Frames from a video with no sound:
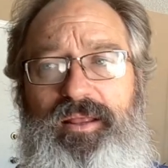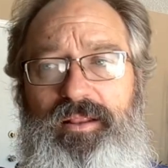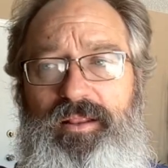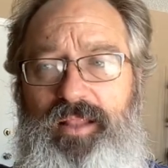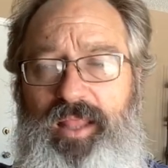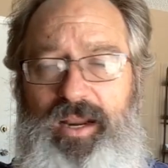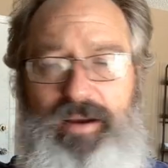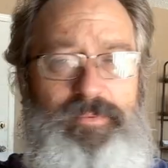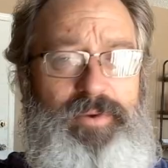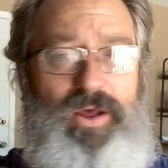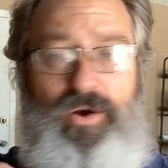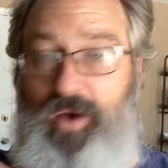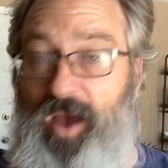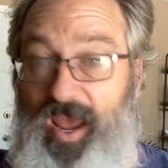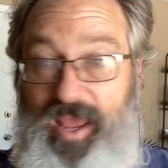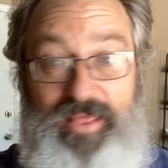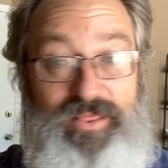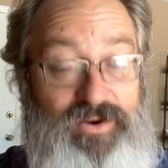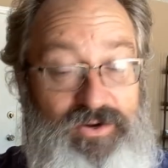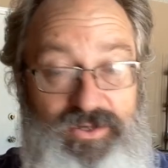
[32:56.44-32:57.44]
Let them know,
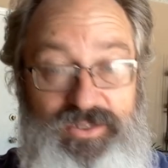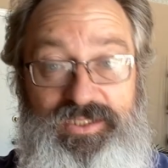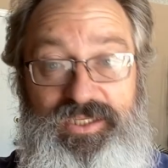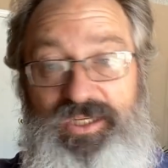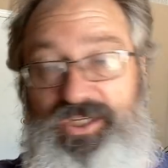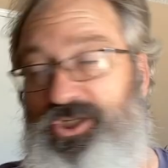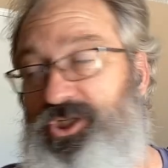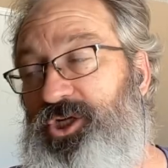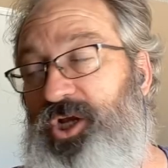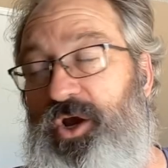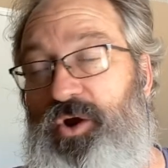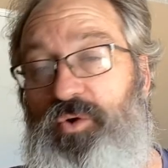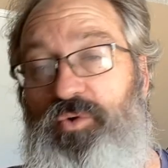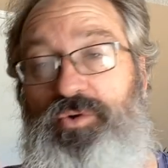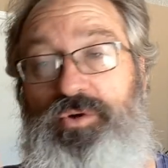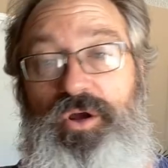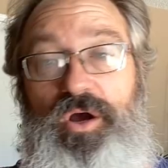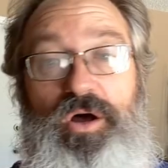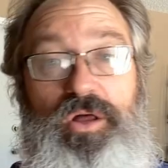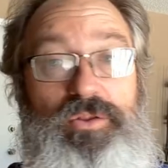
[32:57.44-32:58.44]
hey, there is this show
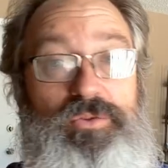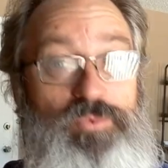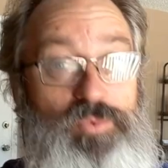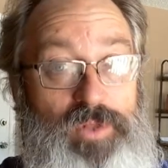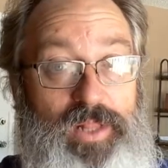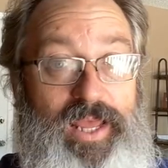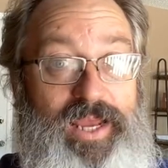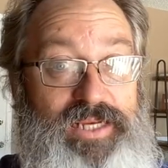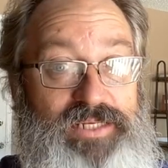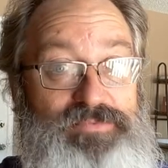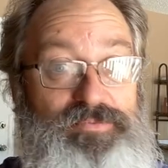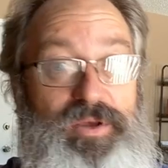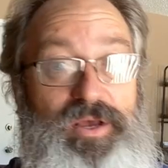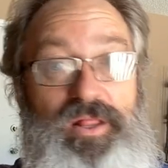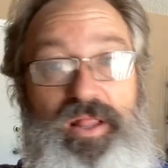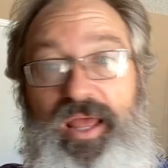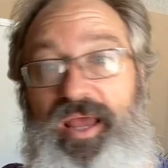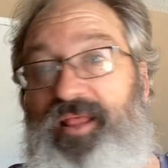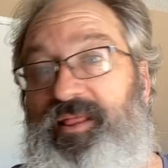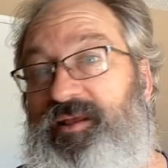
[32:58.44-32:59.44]
called Relaxed
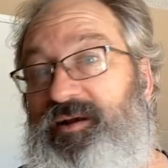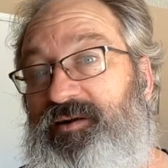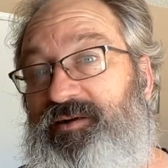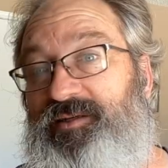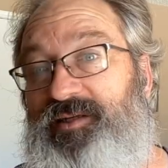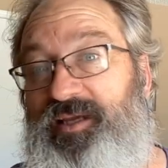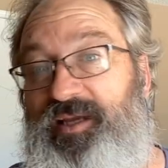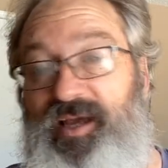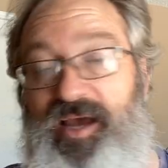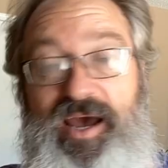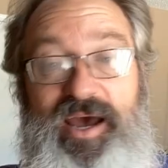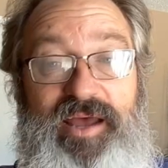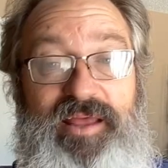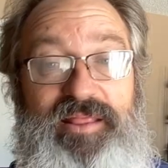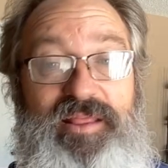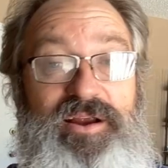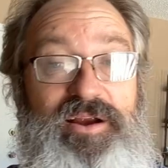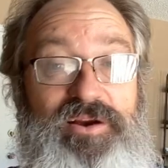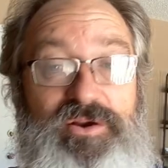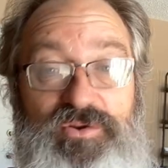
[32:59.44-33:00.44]
Male, and there's a guy
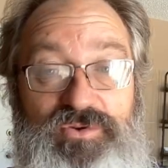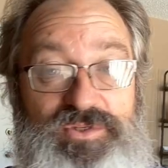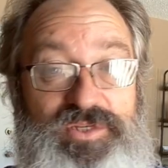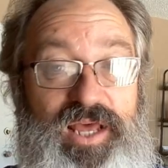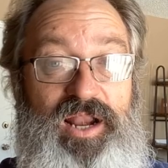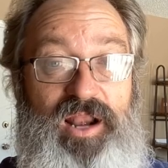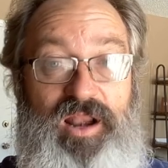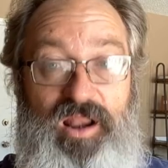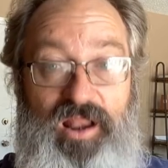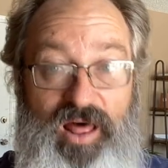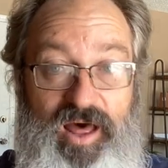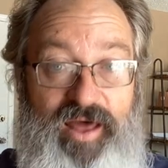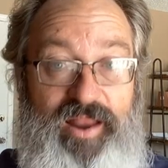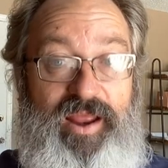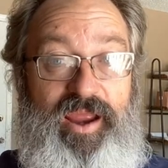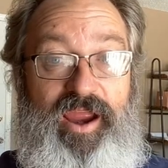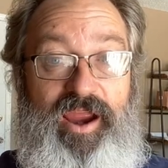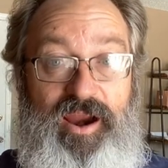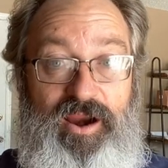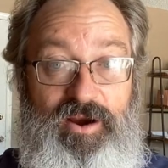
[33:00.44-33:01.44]
there who's a lot
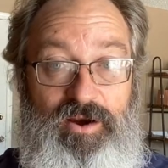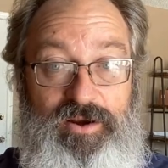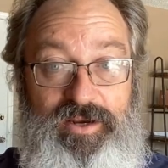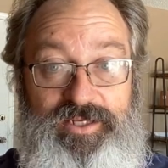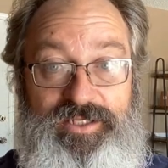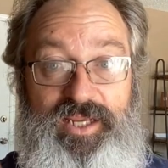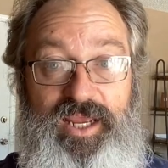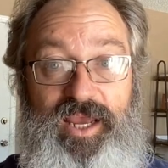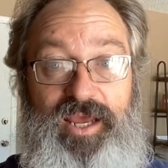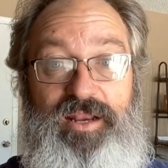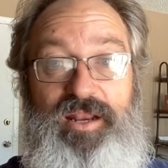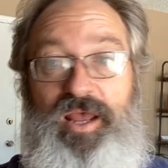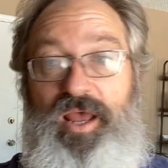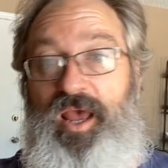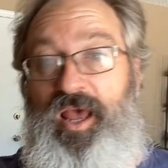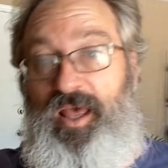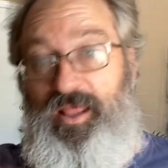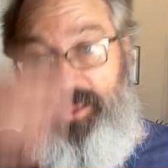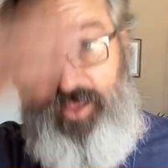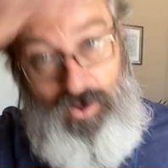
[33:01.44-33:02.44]
of hair on his head,
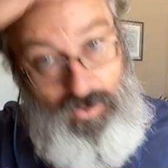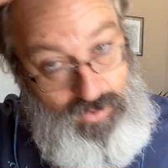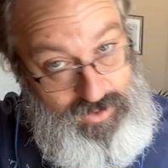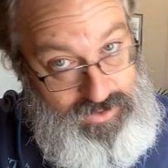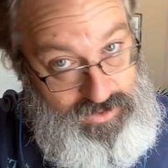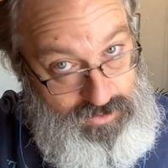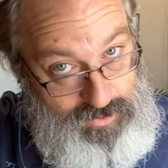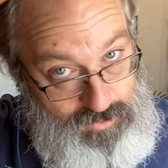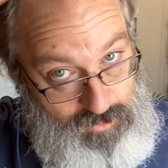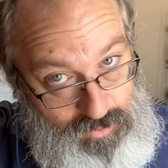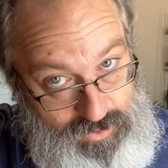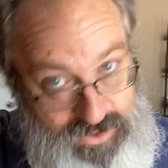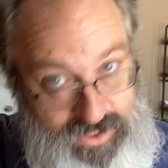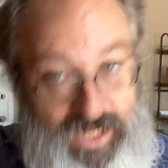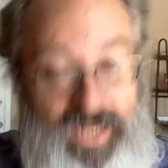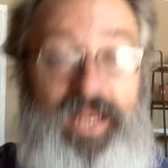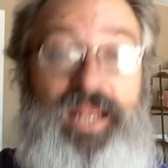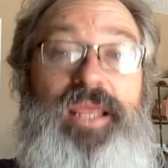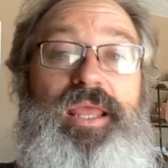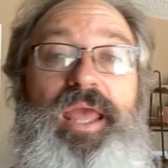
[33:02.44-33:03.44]
though it's
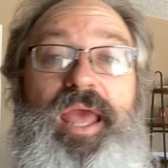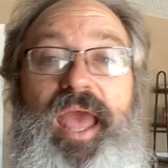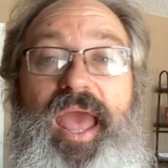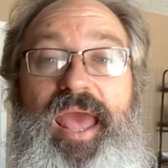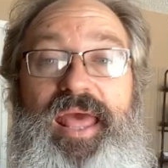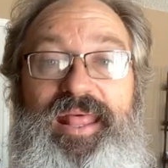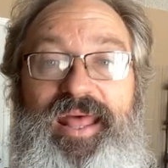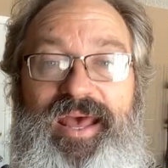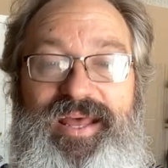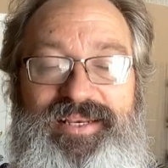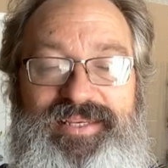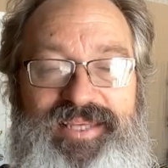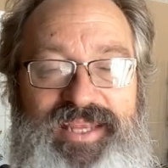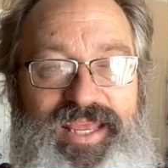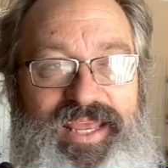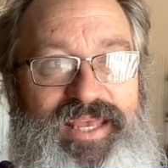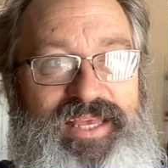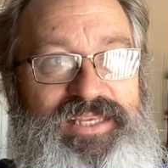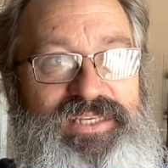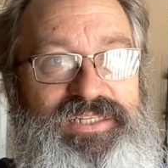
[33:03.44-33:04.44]
receding, that
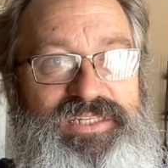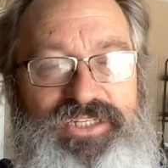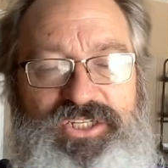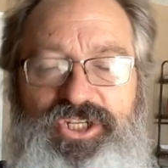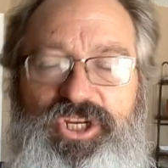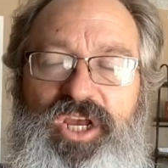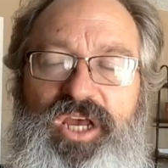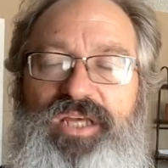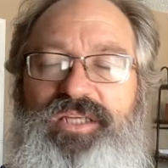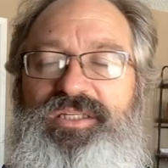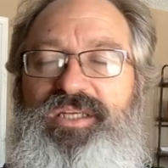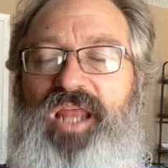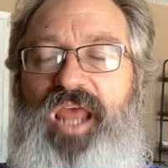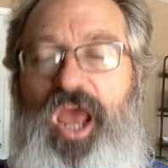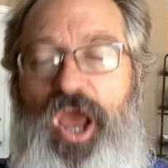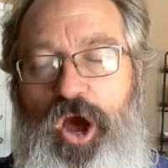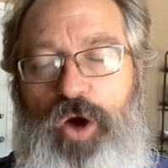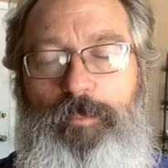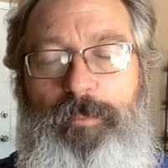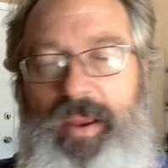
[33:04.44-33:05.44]
is just
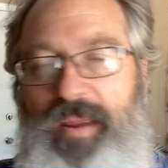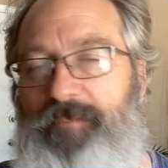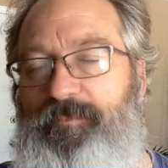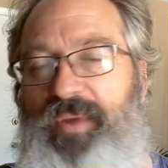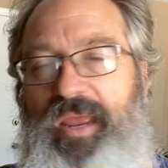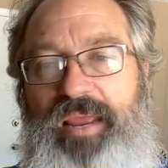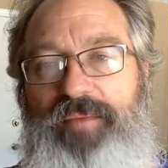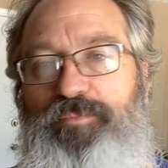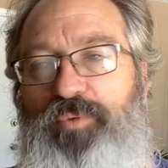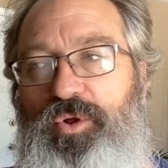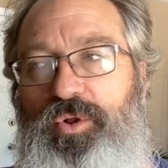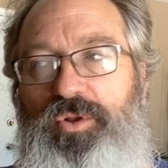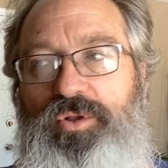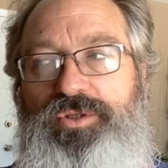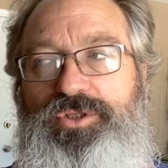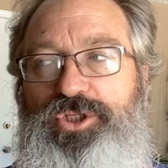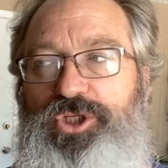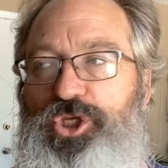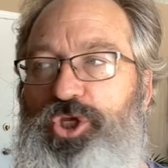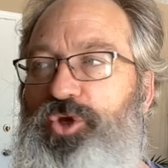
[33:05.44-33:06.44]
helping
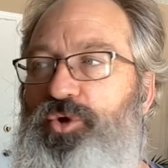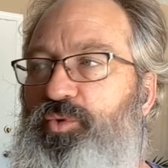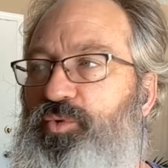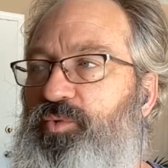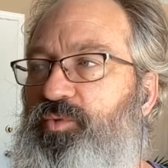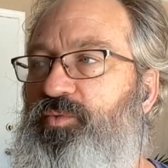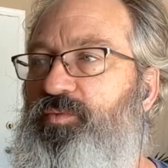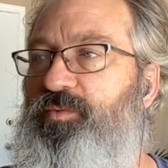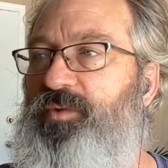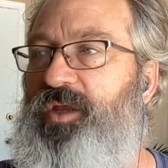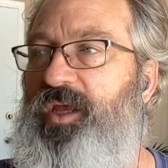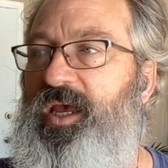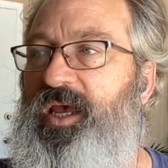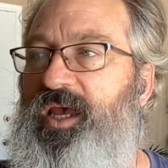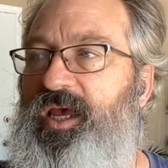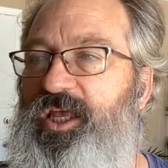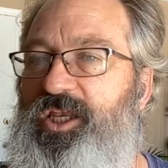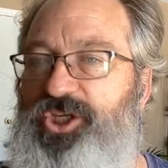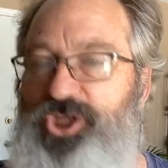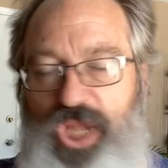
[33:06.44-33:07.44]
people to
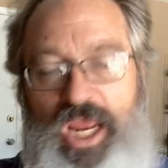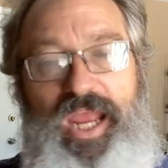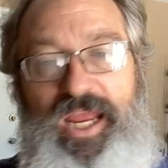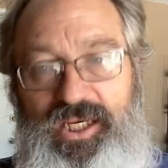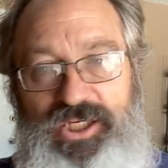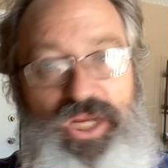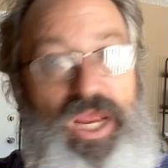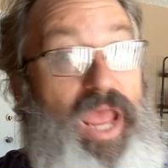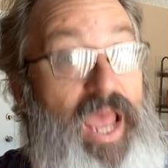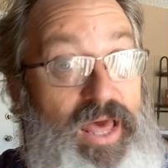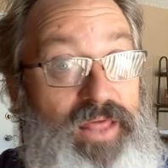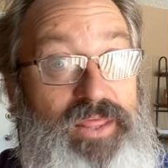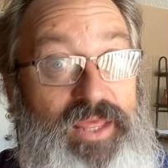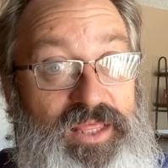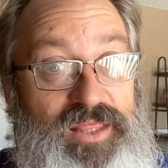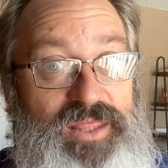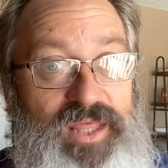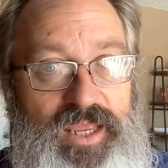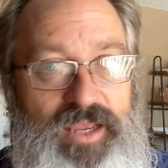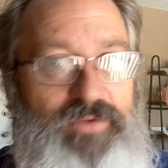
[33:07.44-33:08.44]
change how they
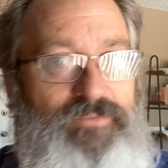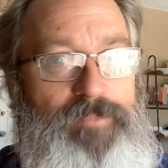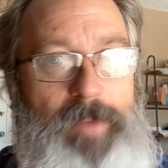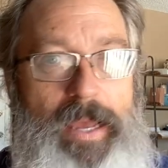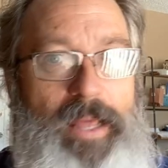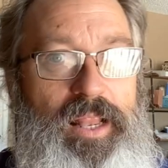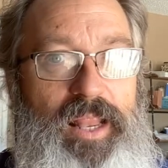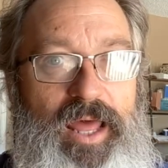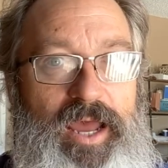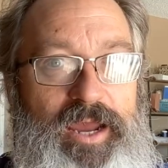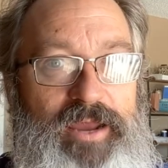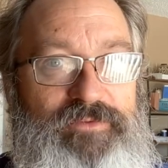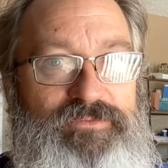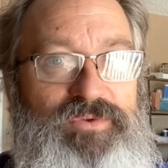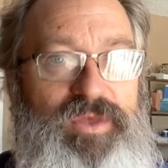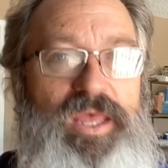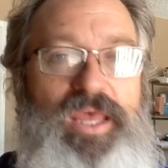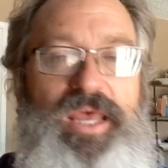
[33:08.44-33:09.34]
think about life,